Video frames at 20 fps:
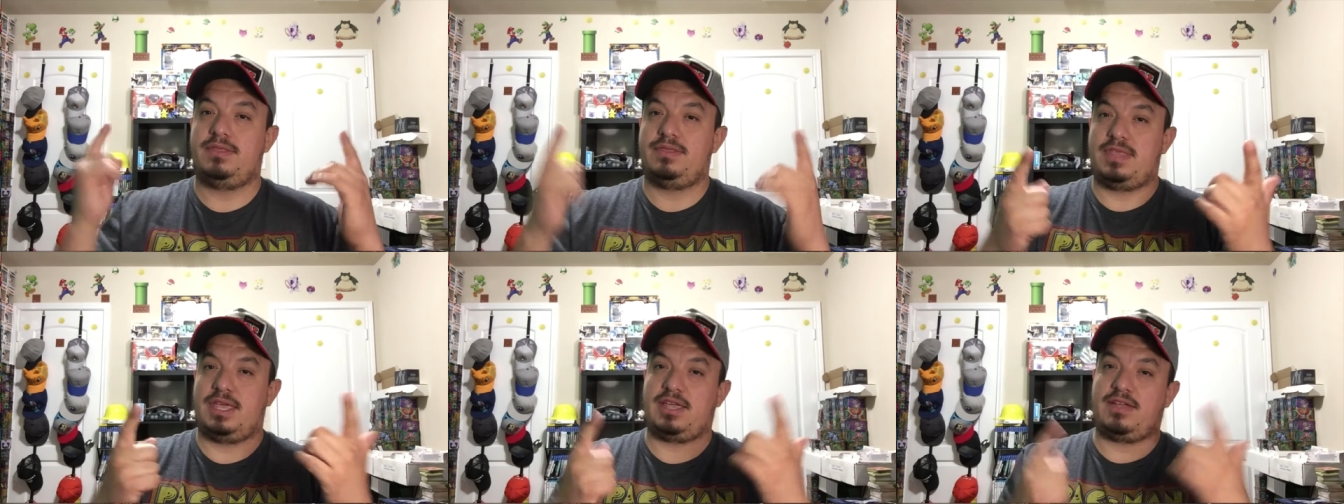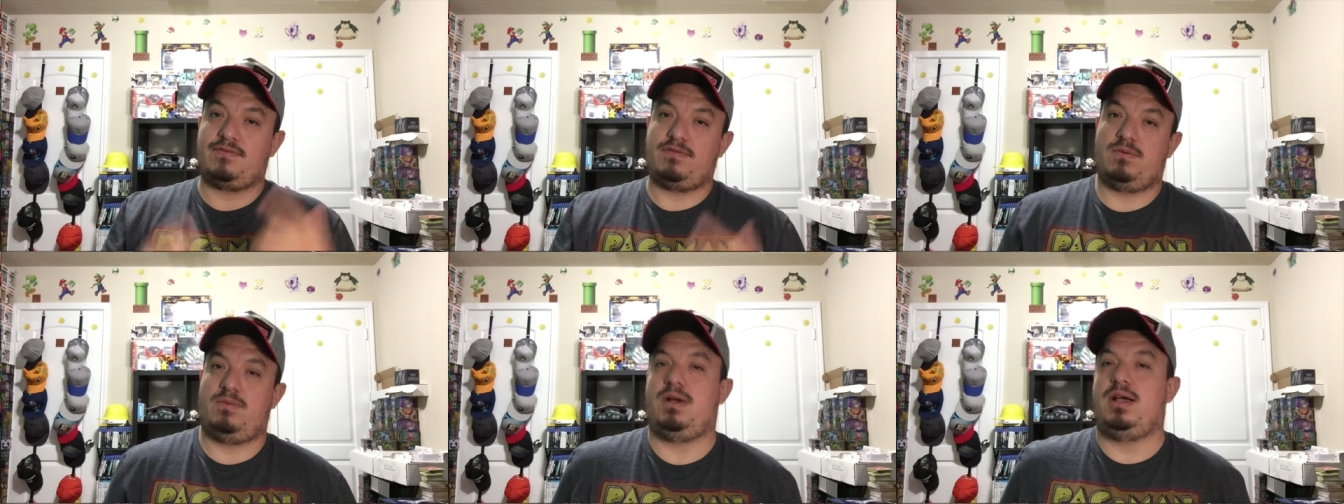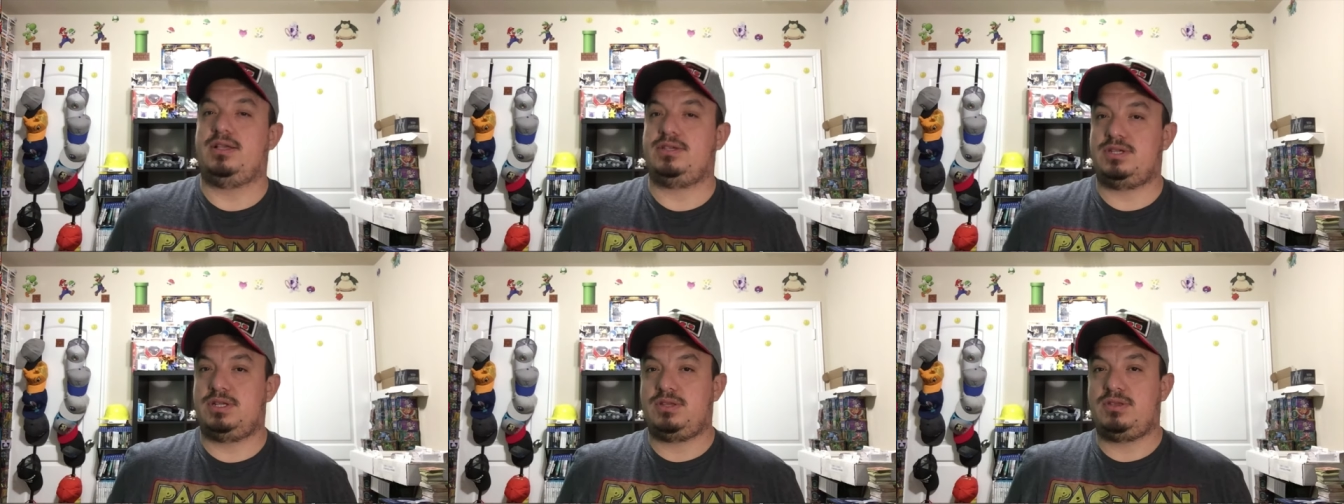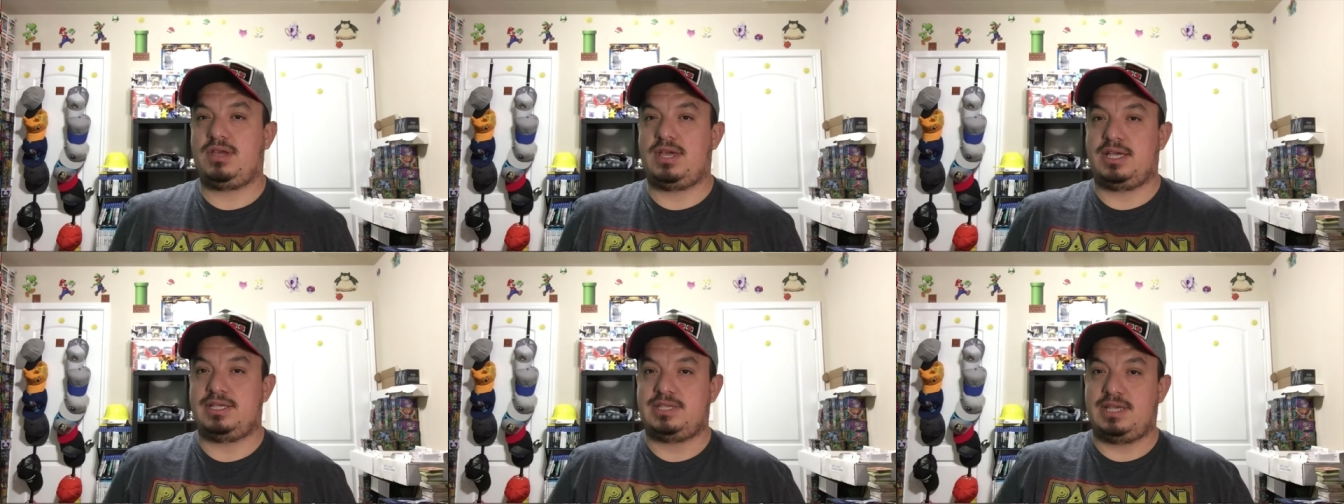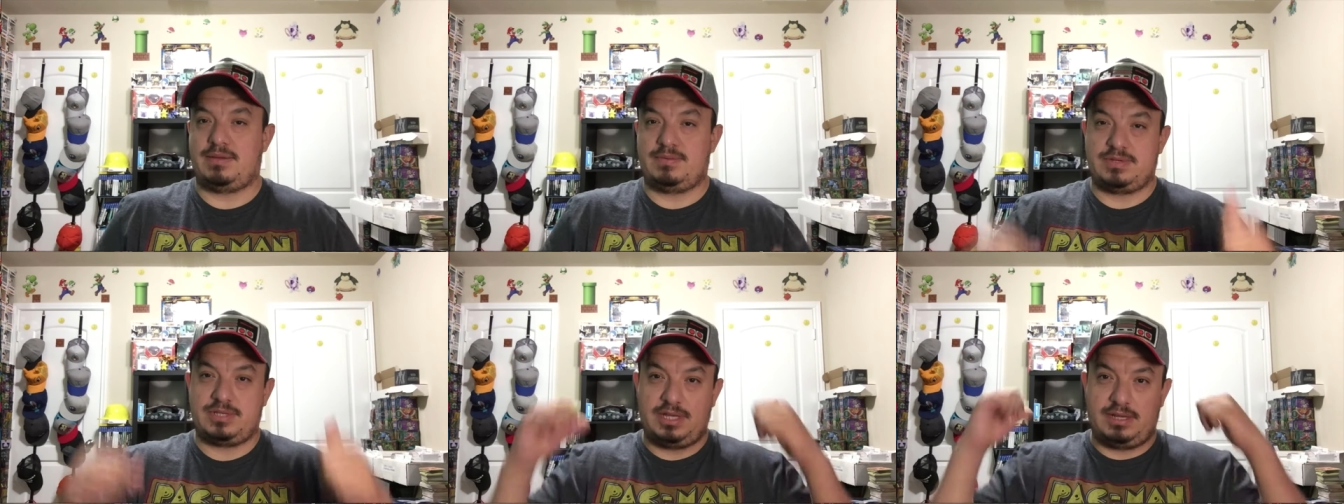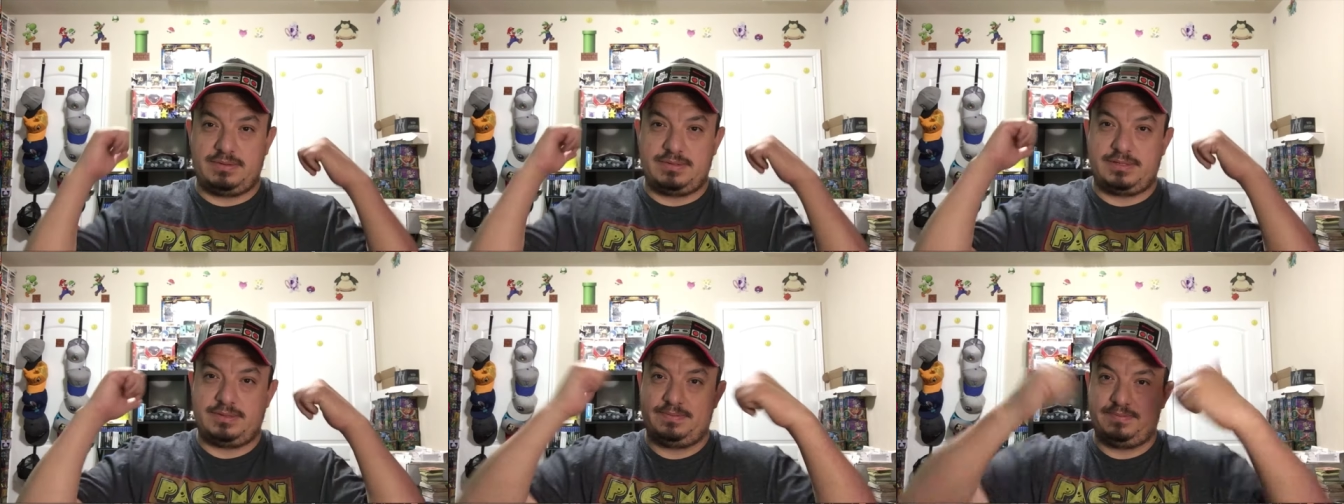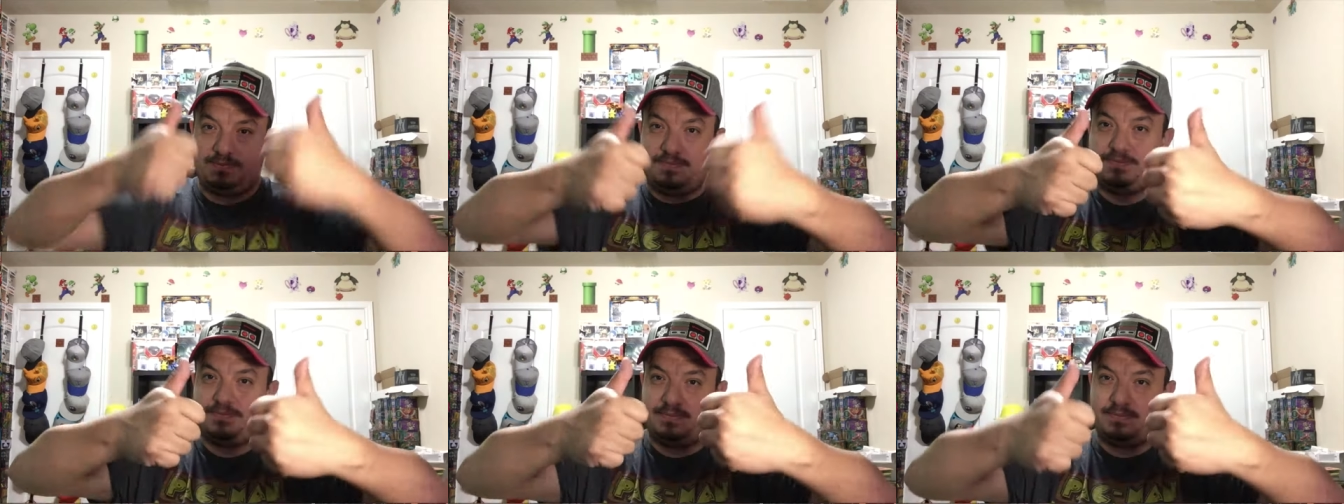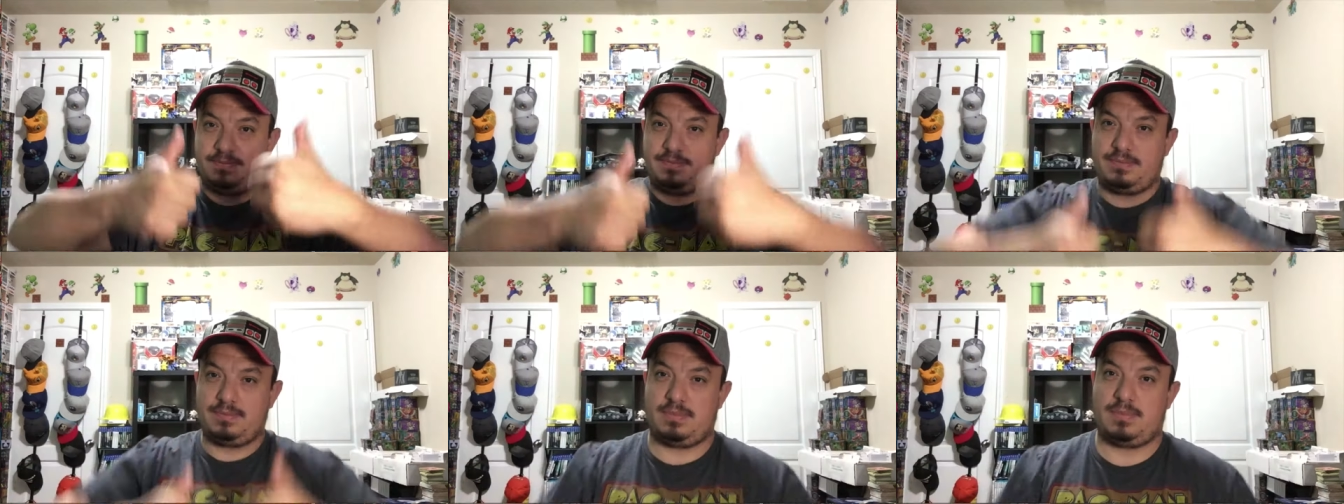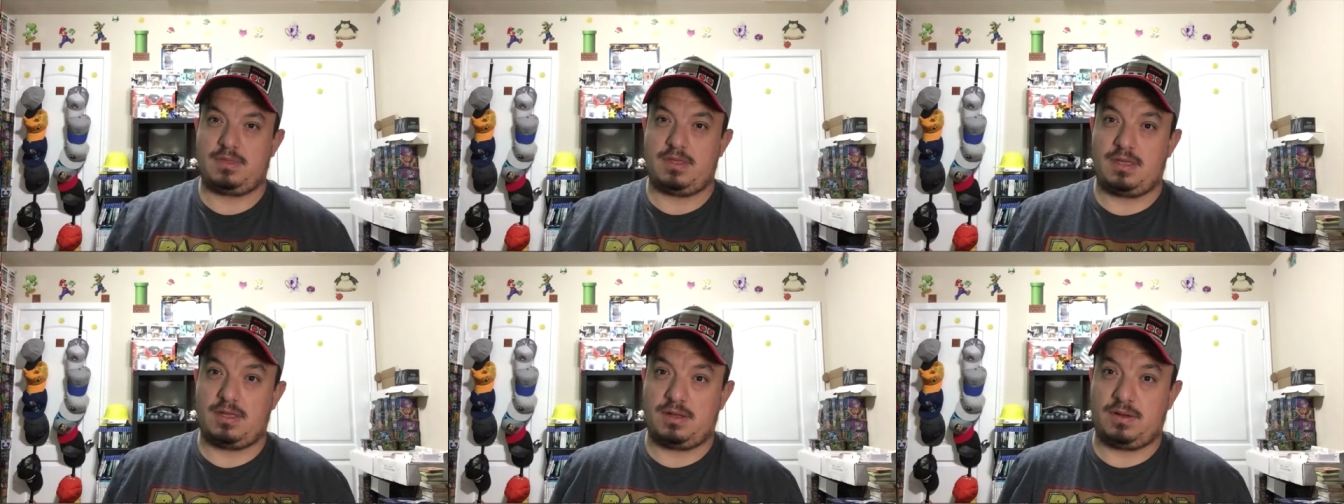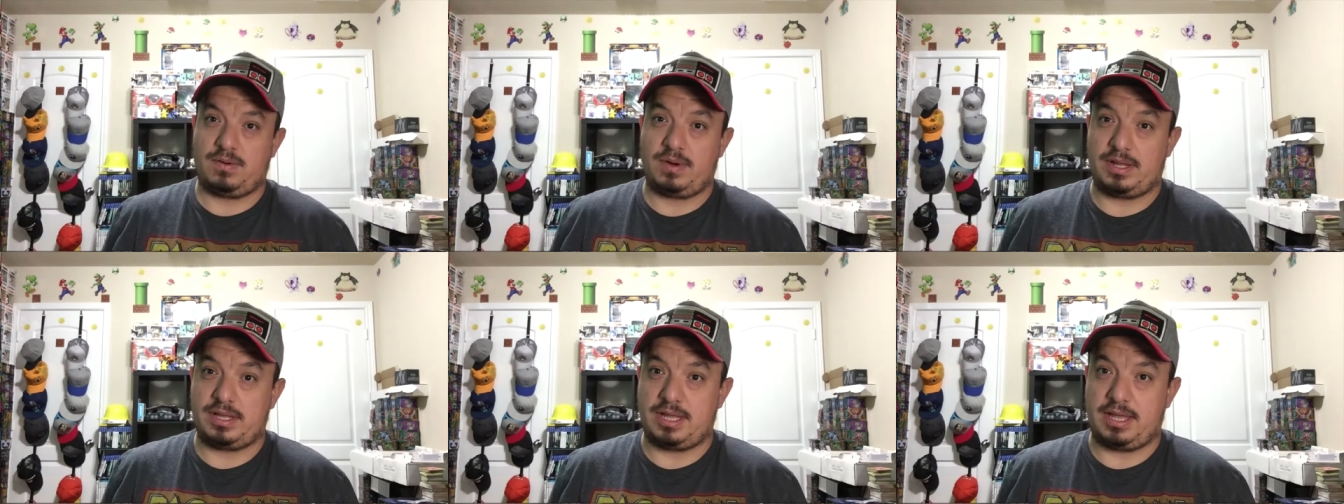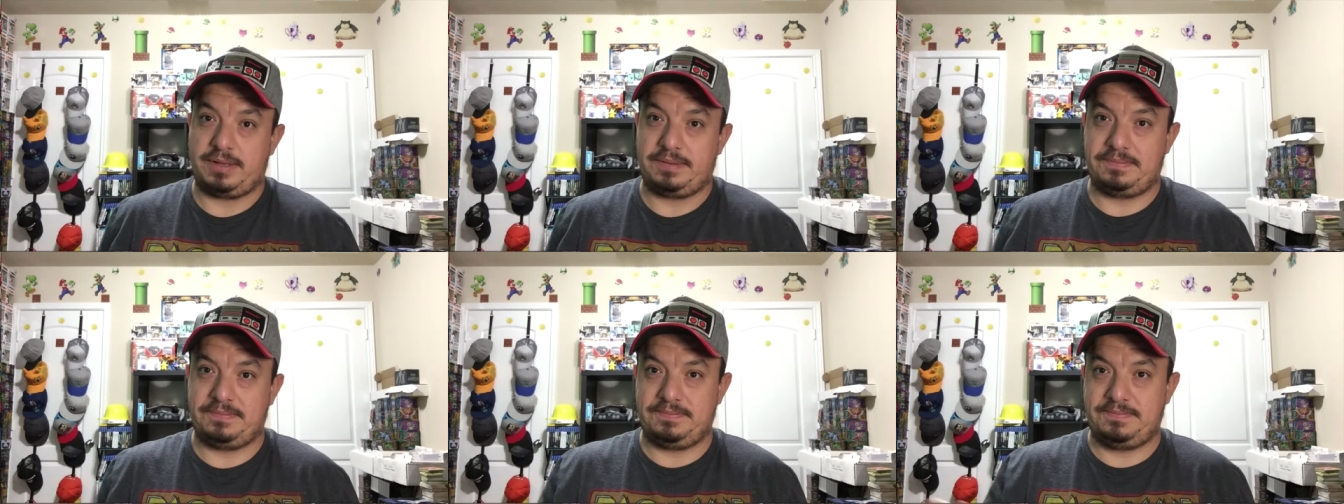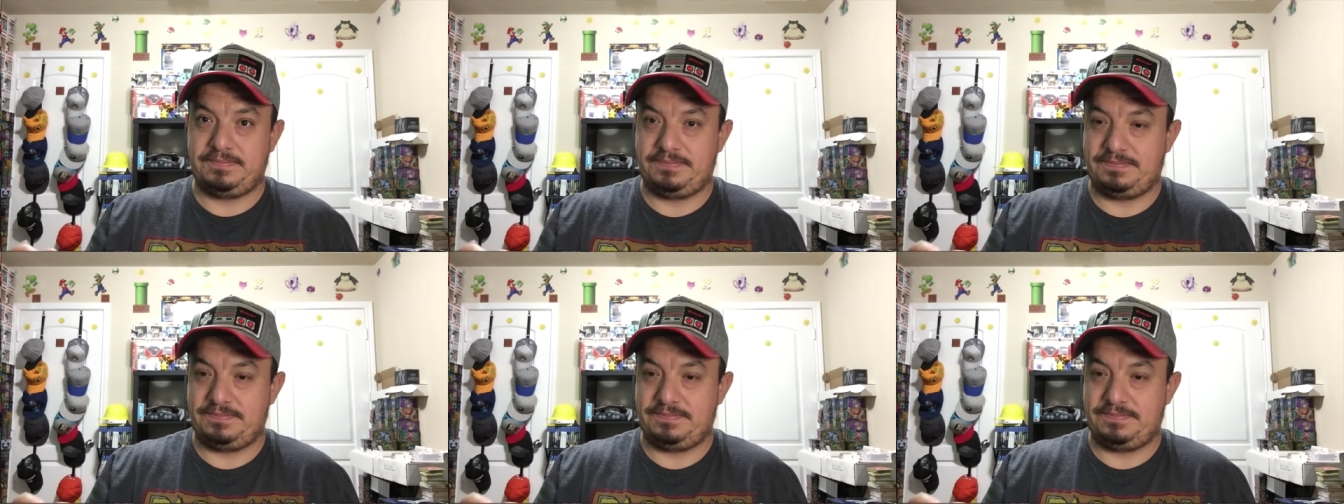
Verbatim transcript: Thank you for watching. You guys have yourselves great day.